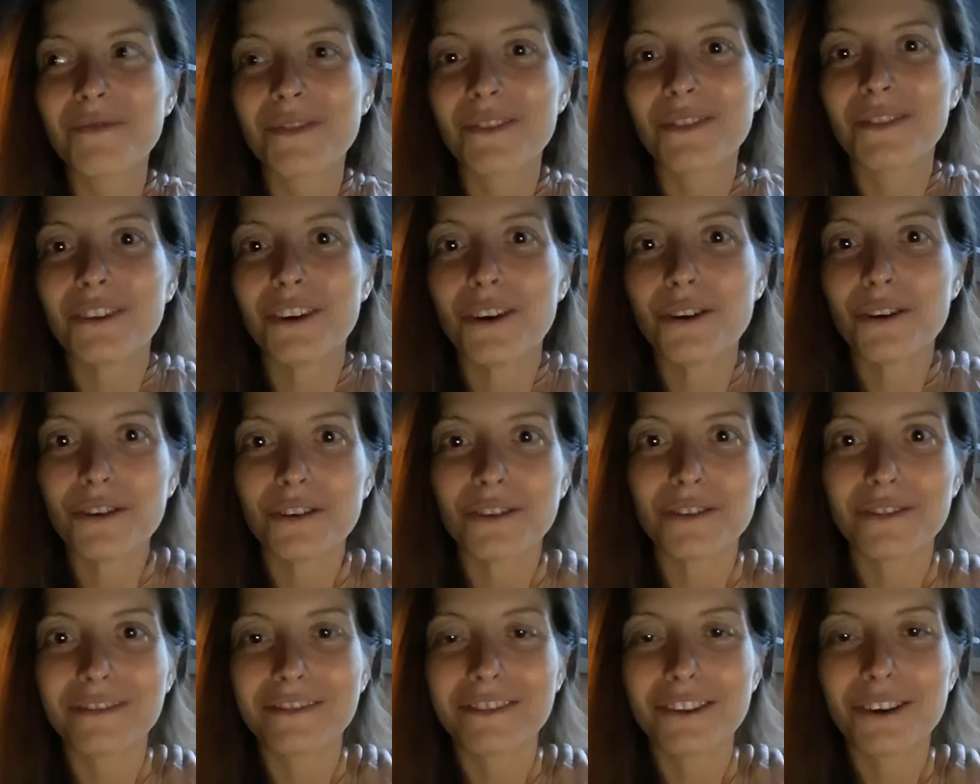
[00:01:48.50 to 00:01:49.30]

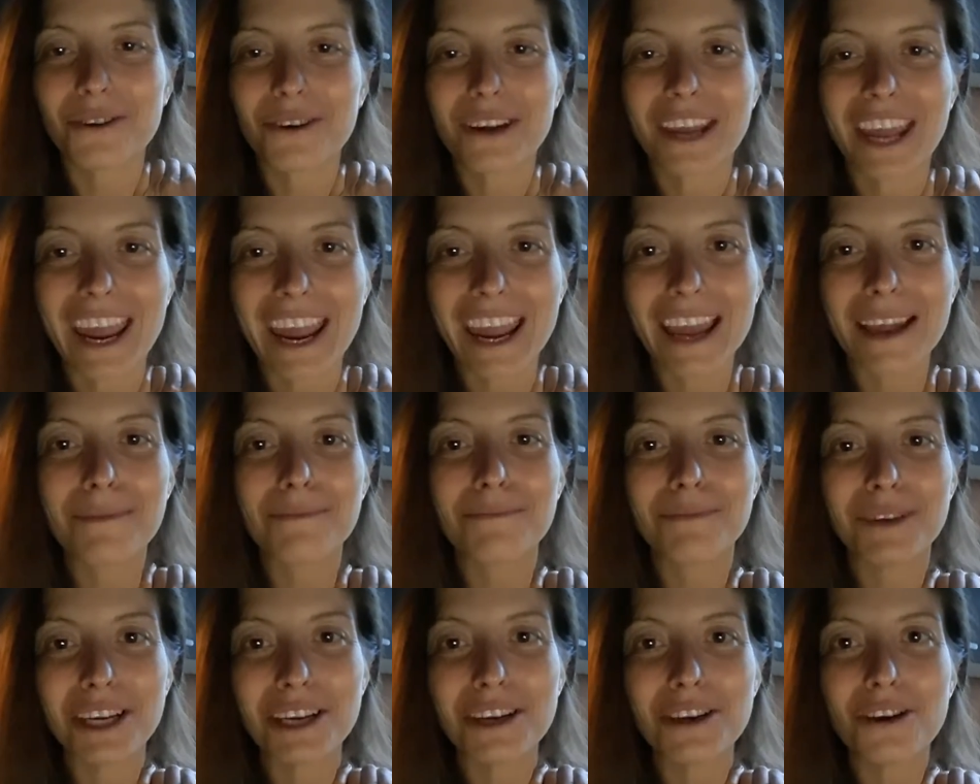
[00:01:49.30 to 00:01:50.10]
there
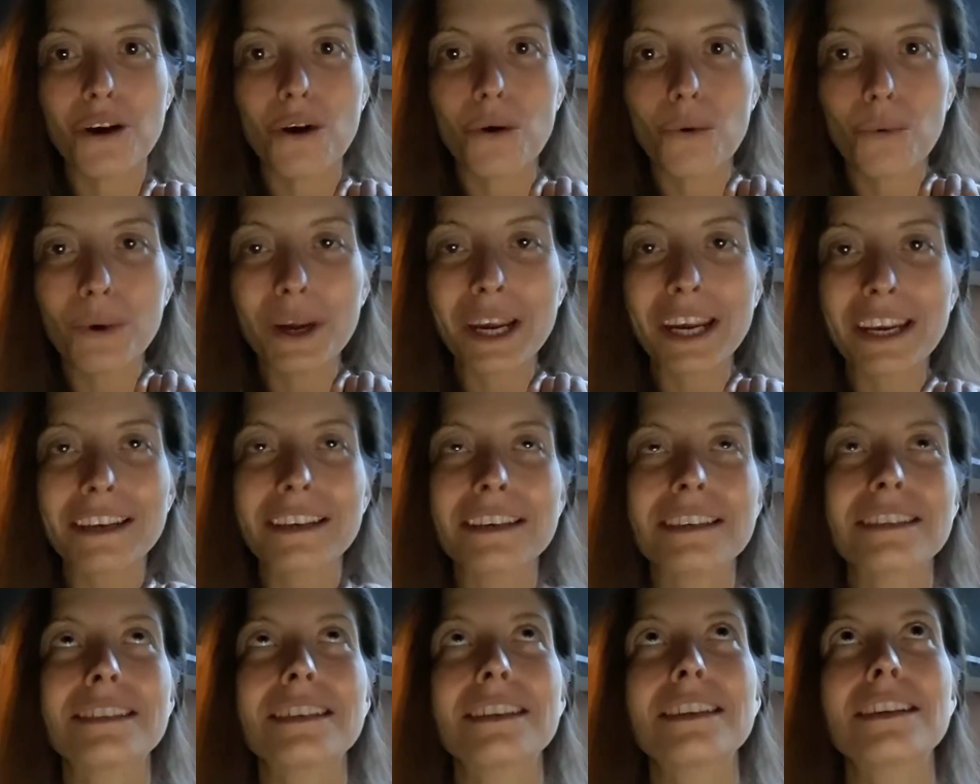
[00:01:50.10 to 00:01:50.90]
can be no
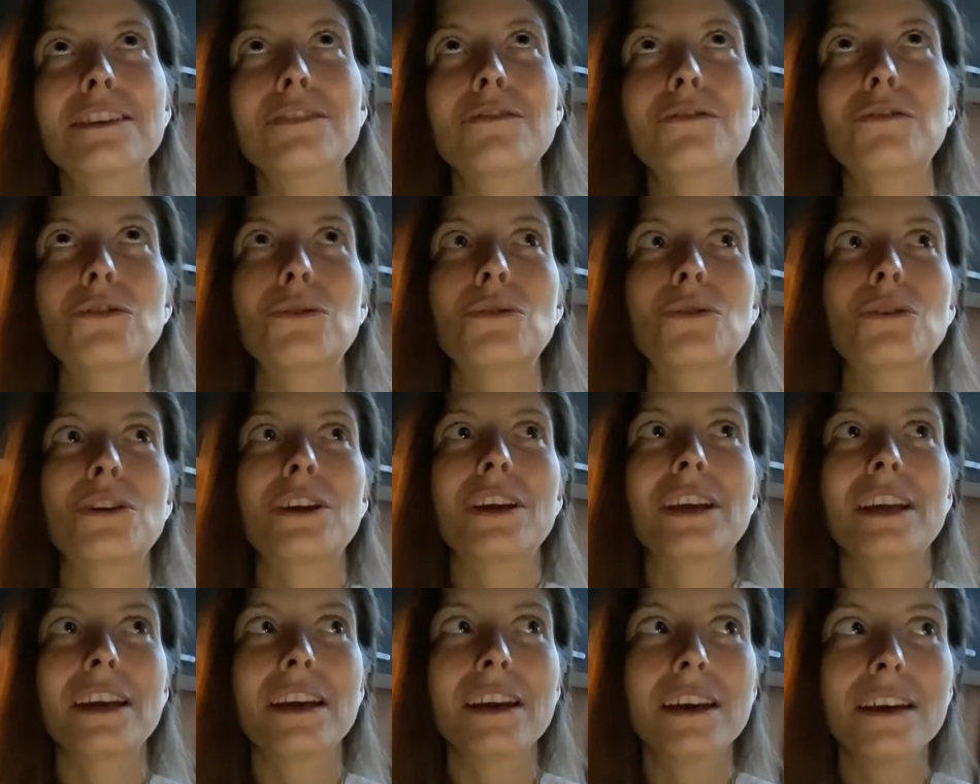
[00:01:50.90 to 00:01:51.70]
weakness. And if you're
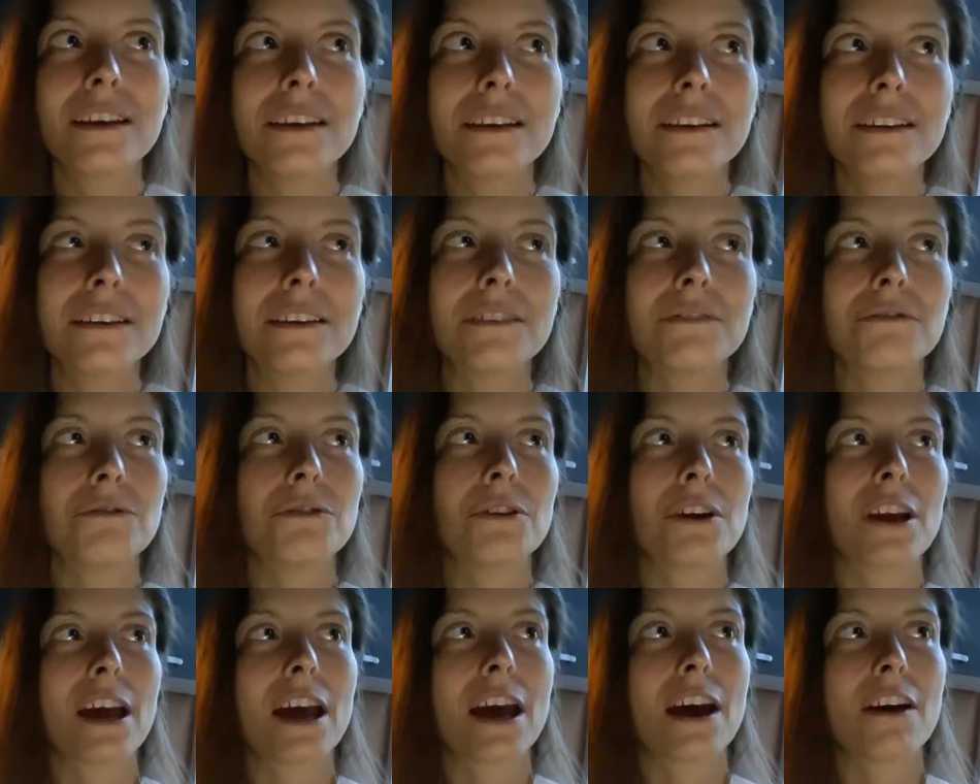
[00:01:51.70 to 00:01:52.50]
ill, if
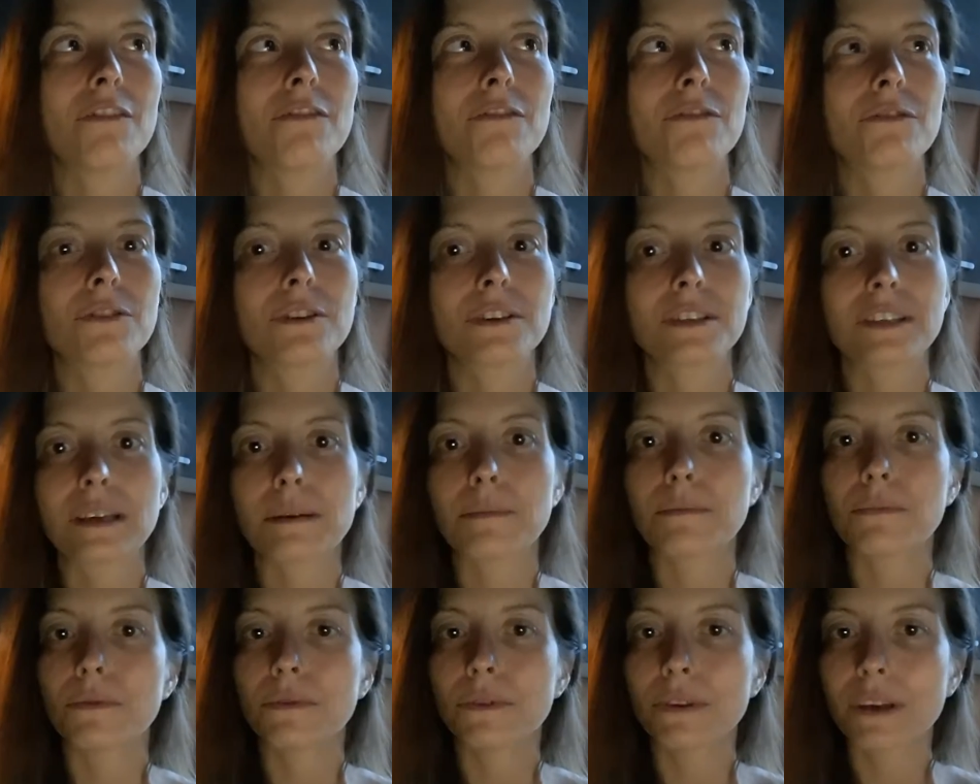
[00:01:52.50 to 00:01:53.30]
you have, for
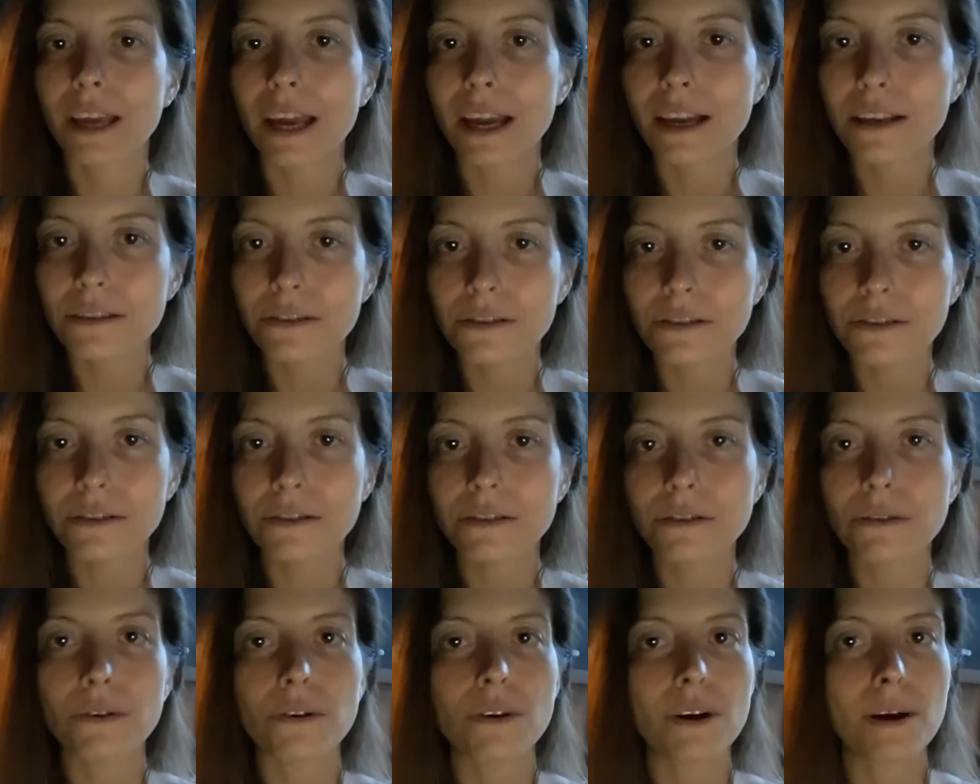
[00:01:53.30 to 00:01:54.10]
example,
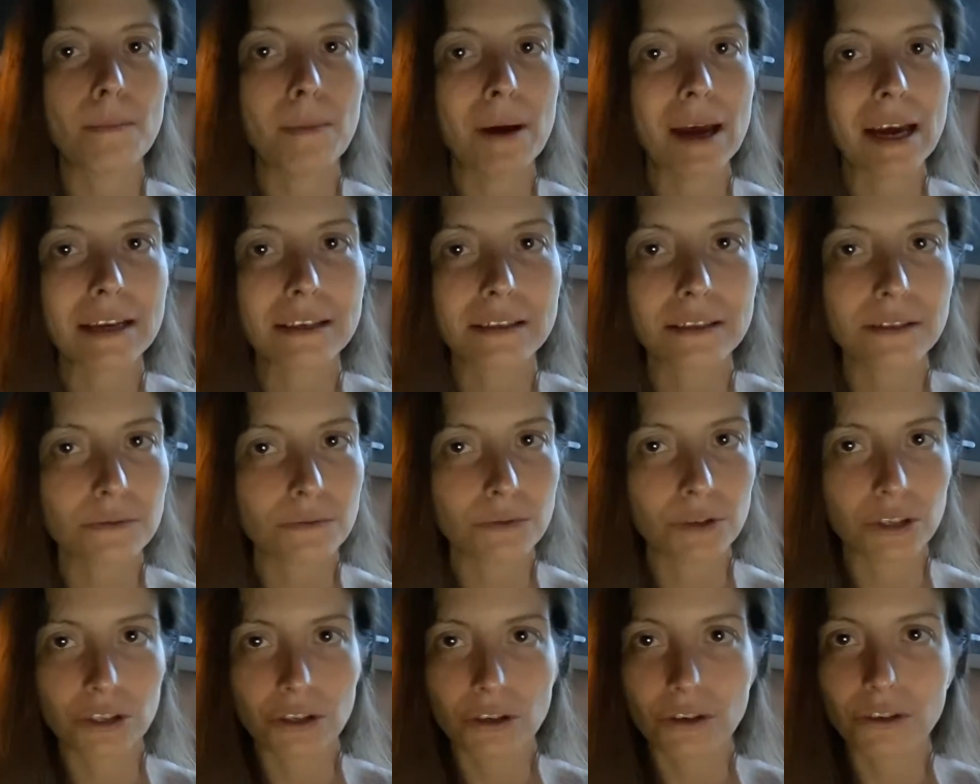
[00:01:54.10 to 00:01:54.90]
cancer or MS,
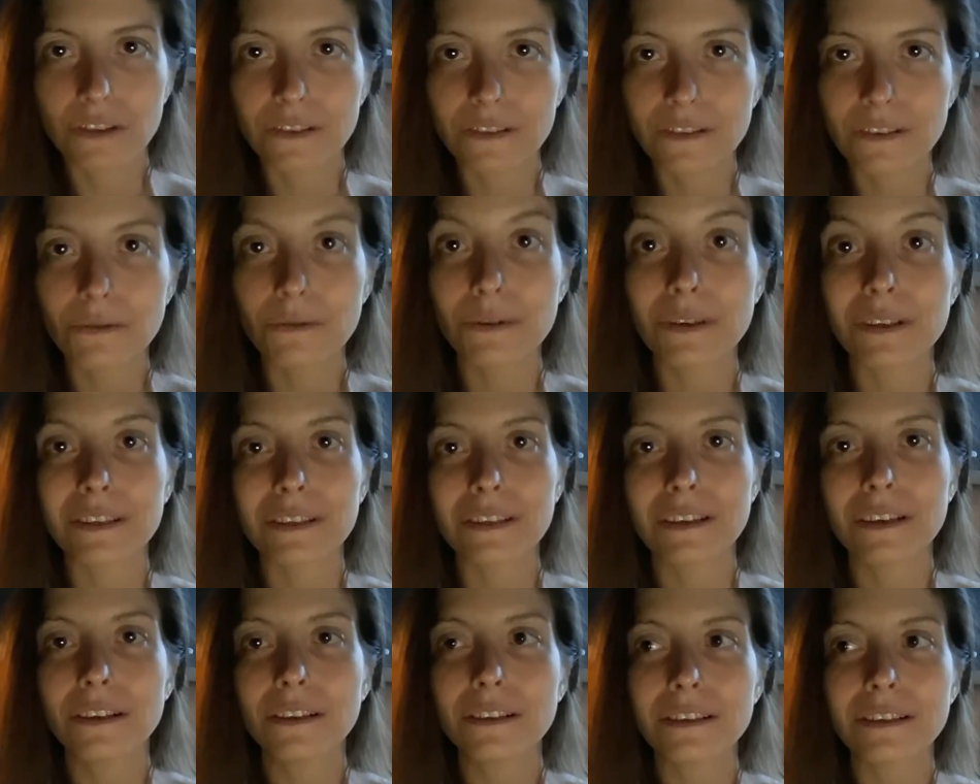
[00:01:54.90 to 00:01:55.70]
which are
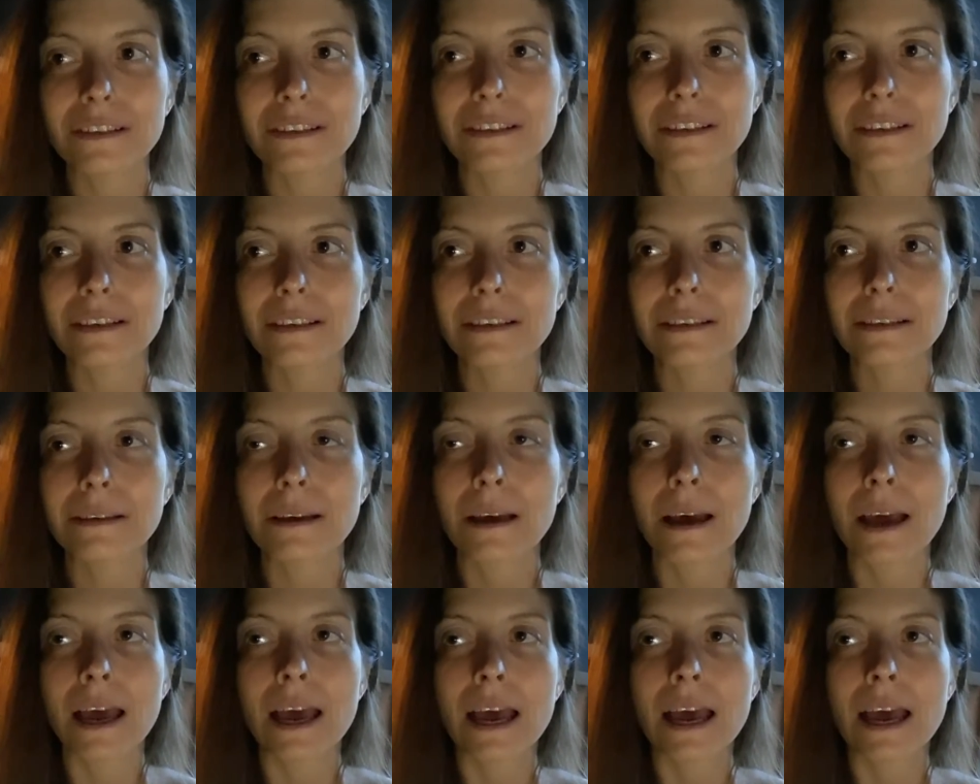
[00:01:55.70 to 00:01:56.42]
serious illnesses,